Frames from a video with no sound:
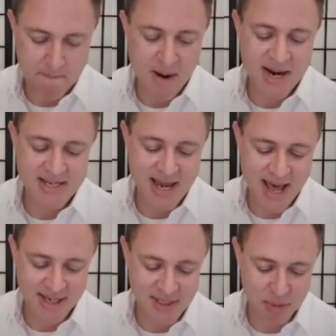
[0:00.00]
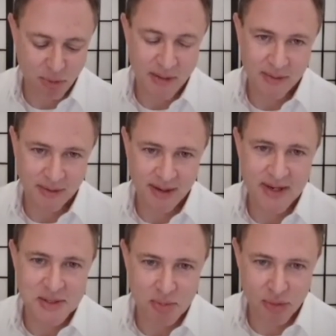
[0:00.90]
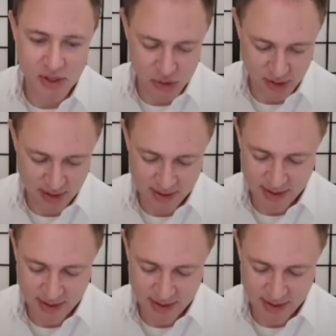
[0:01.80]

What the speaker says: My daddy's brother is a preacher.